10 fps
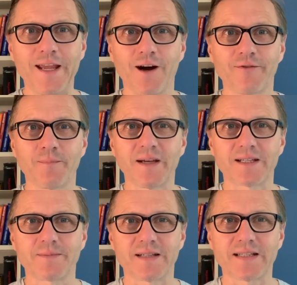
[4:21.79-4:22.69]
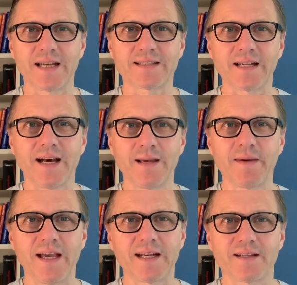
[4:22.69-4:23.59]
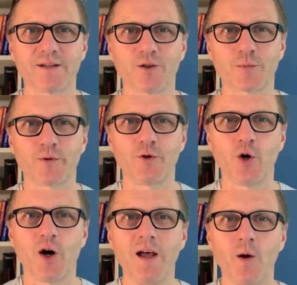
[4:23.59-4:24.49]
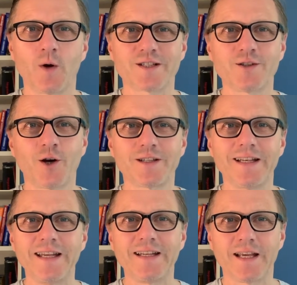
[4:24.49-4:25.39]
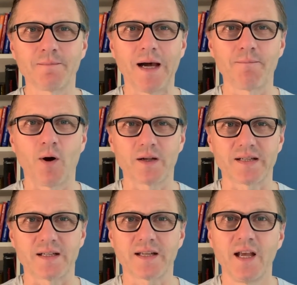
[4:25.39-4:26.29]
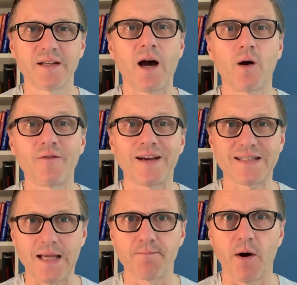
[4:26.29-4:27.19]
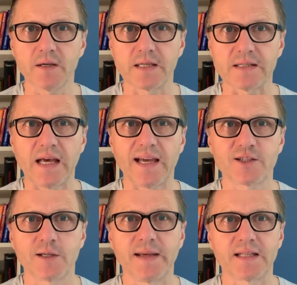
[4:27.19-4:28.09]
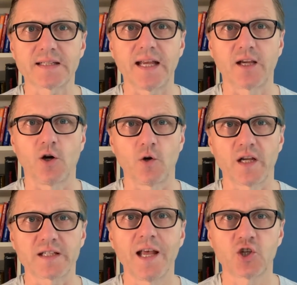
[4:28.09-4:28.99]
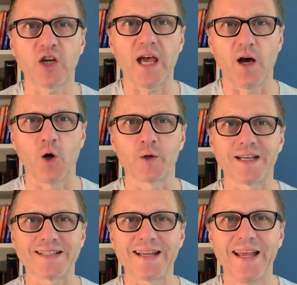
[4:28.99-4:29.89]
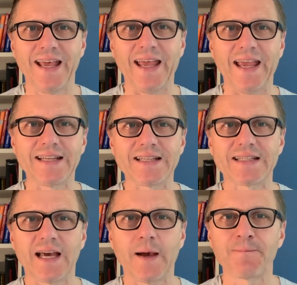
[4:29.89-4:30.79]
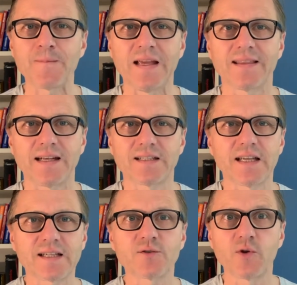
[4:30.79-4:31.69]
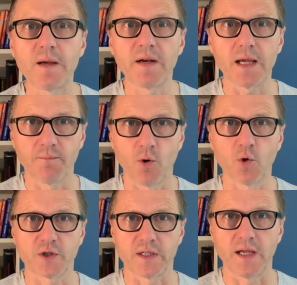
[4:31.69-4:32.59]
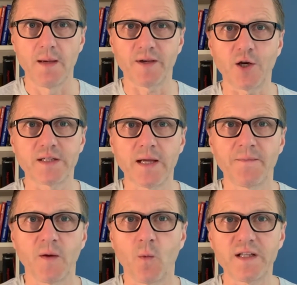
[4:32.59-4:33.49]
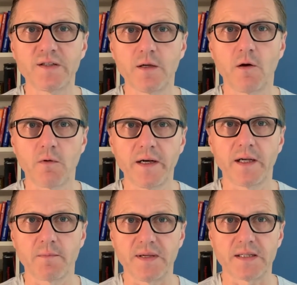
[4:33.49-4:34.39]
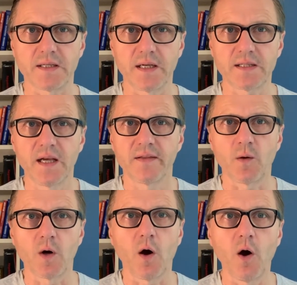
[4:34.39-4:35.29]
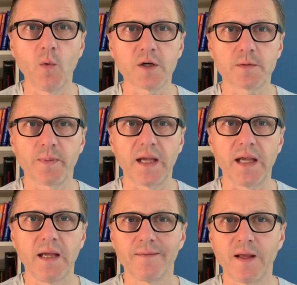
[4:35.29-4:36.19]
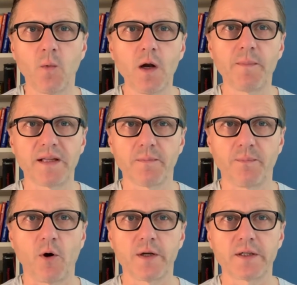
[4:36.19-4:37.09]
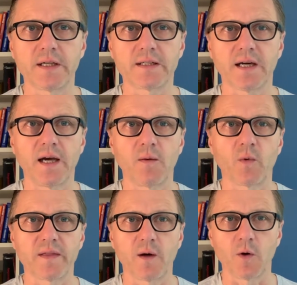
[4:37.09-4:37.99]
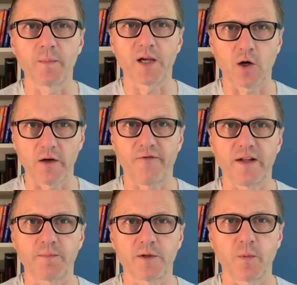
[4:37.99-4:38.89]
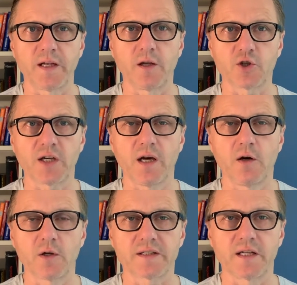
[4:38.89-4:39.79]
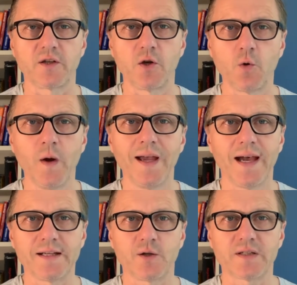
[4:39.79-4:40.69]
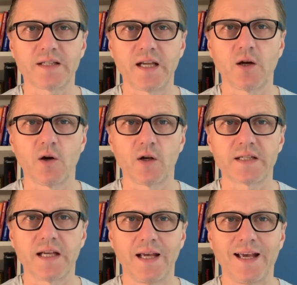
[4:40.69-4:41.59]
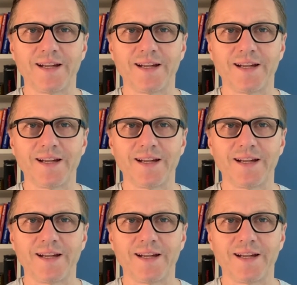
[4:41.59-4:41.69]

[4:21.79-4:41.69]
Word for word: of the biggest mistakes that I made as an entrepreneur was not leading my bosses. Now, if I say bosses, I actually mean stakeholders, shareholders, and uh, that is extremely important, because once you're running a business, there will always be, there will be the point in time when there will be conflict between your shareholders and you, and your stakeholders and